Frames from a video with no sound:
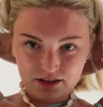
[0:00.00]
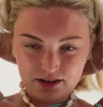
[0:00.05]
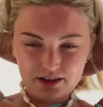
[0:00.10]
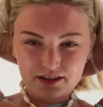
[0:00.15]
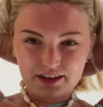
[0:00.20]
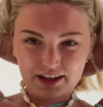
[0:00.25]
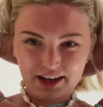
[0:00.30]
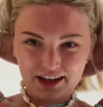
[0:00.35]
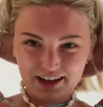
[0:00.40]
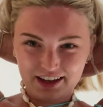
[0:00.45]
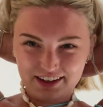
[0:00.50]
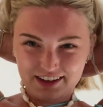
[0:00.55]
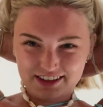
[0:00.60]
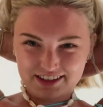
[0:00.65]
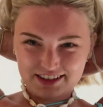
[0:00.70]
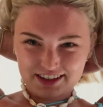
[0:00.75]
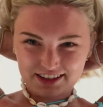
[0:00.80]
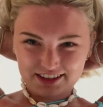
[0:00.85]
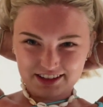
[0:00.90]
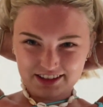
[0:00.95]
yeah, this
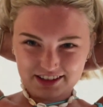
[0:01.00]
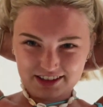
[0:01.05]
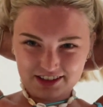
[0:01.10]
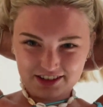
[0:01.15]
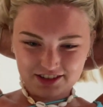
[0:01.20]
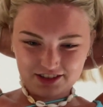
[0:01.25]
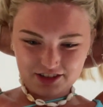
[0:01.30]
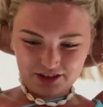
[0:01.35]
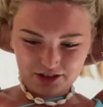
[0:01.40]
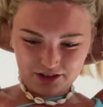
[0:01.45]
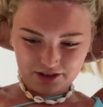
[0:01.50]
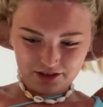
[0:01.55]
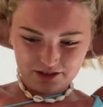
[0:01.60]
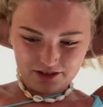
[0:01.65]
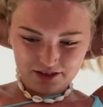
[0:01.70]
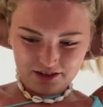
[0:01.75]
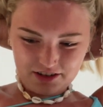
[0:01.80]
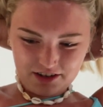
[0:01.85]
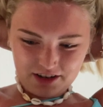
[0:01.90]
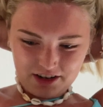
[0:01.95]
necklace looks cool.
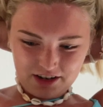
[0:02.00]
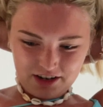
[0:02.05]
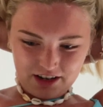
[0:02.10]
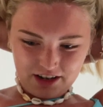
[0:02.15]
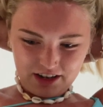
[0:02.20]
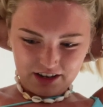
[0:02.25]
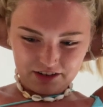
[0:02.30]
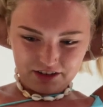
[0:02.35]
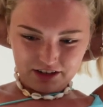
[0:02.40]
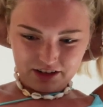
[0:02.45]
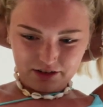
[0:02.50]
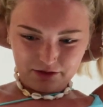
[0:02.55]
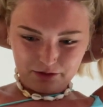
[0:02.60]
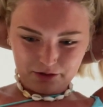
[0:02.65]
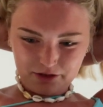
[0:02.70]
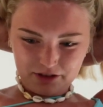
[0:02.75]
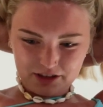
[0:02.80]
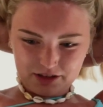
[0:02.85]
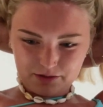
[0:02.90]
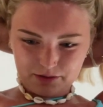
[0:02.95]
I think I've
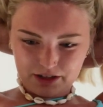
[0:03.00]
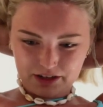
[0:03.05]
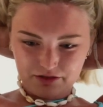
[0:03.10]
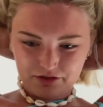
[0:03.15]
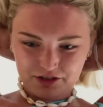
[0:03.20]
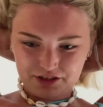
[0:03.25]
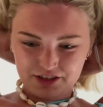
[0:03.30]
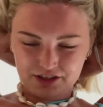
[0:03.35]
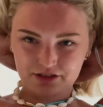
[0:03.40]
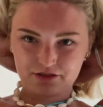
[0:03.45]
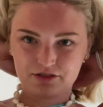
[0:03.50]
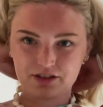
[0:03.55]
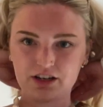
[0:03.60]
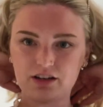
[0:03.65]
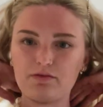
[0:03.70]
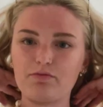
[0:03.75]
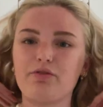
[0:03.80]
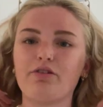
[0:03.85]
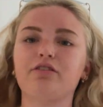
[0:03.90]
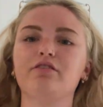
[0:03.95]
worn this one every single
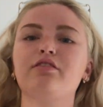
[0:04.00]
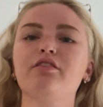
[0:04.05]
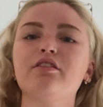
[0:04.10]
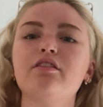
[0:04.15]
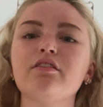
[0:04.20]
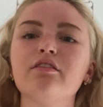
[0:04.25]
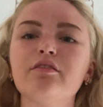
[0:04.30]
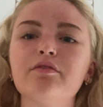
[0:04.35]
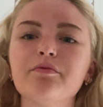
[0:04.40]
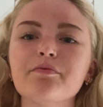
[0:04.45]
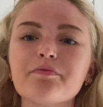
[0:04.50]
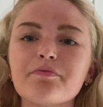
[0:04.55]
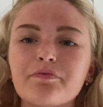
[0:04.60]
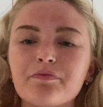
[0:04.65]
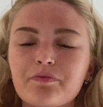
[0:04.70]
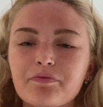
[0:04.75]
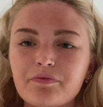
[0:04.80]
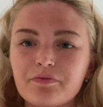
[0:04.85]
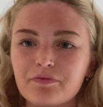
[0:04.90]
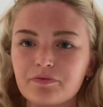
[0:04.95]
day, but
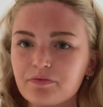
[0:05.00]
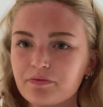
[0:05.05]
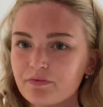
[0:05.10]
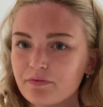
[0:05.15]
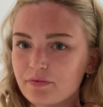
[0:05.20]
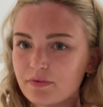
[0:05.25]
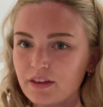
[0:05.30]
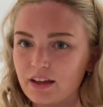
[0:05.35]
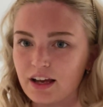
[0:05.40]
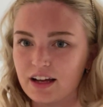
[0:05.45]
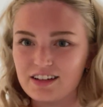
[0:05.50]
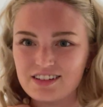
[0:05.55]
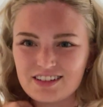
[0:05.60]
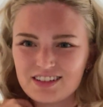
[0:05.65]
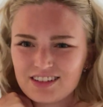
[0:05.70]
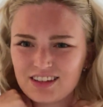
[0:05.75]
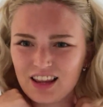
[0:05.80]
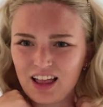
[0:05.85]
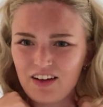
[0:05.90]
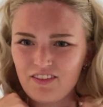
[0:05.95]
I
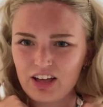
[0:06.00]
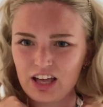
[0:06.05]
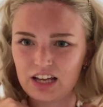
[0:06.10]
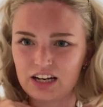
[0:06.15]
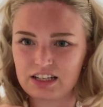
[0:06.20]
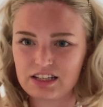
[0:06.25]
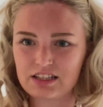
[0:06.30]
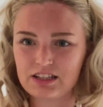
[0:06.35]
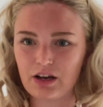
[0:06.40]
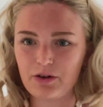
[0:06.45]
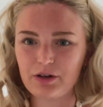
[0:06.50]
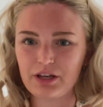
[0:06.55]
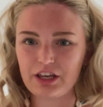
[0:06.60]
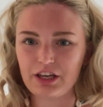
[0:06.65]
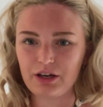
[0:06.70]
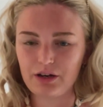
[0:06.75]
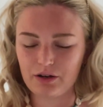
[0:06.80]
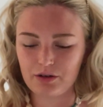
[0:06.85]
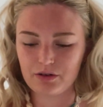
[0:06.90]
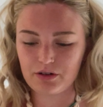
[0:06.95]
just love it. It's so
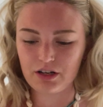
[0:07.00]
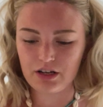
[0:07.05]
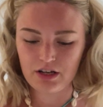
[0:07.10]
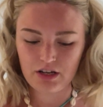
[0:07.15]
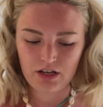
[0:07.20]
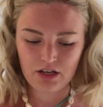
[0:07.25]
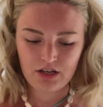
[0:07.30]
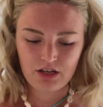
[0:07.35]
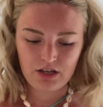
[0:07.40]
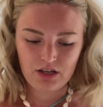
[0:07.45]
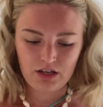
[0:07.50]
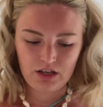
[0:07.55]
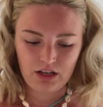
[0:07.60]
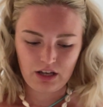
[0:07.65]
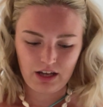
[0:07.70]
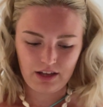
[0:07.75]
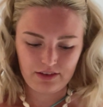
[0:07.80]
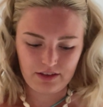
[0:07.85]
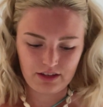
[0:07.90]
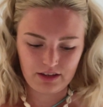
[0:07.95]
cute.
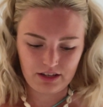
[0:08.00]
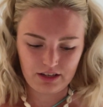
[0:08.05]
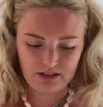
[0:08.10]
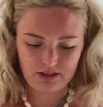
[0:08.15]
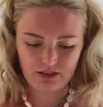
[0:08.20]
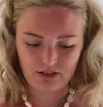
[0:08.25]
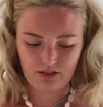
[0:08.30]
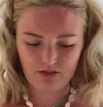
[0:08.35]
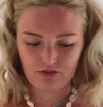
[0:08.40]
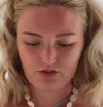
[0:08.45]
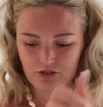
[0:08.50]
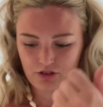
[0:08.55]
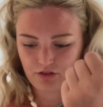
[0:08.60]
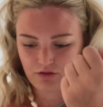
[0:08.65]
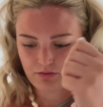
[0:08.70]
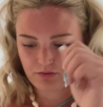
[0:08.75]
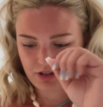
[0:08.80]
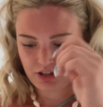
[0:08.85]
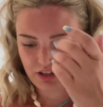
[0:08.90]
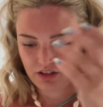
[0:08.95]
And then these are also
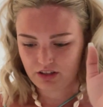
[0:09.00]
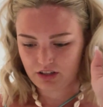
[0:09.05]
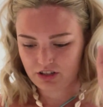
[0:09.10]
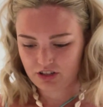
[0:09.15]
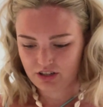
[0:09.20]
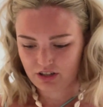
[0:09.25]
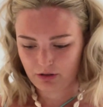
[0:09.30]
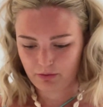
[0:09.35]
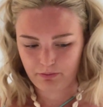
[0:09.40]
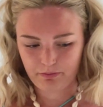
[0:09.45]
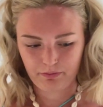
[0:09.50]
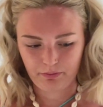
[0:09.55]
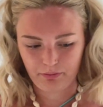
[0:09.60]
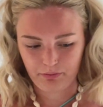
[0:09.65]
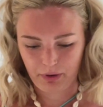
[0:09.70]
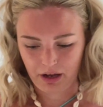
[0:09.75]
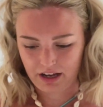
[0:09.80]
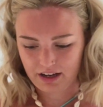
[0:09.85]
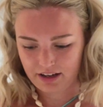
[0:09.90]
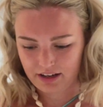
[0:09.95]
from Shein. They're just little
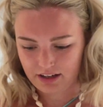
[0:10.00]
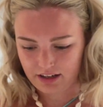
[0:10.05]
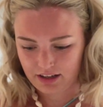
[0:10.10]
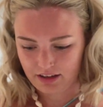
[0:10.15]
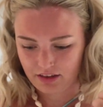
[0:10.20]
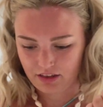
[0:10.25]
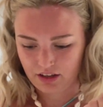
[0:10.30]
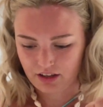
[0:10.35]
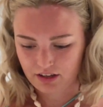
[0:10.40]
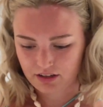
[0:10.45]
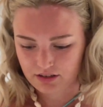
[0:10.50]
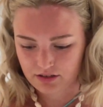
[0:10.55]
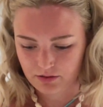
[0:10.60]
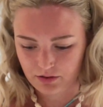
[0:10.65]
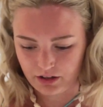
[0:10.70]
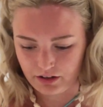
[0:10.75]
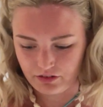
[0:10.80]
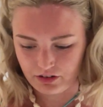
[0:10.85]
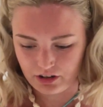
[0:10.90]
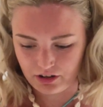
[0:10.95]
bangly things,
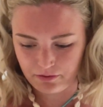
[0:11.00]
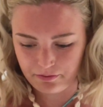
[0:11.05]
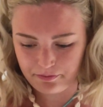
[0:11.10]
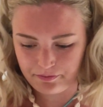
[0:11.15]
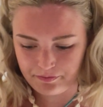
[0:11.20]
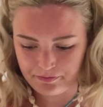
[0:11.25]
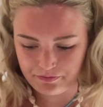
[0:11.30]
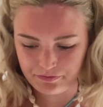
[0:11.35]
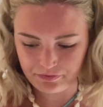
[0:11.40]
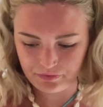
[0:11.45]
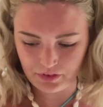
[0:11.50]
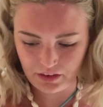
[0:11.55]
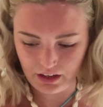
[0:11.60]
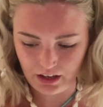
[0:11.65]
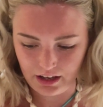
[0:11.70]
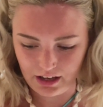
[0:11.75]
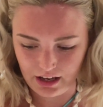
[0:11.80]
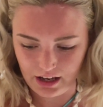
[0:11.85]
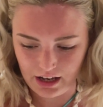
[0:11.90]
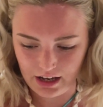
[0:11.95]
whatever.
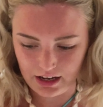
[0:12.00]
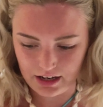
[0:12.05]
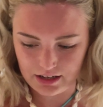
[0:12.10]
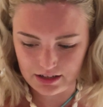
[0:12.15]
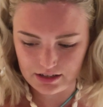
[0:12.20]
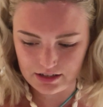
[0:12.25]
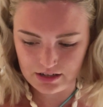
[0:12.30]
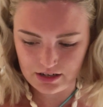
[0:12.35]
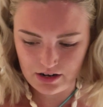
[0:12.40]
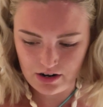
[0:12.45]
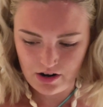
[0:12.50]
And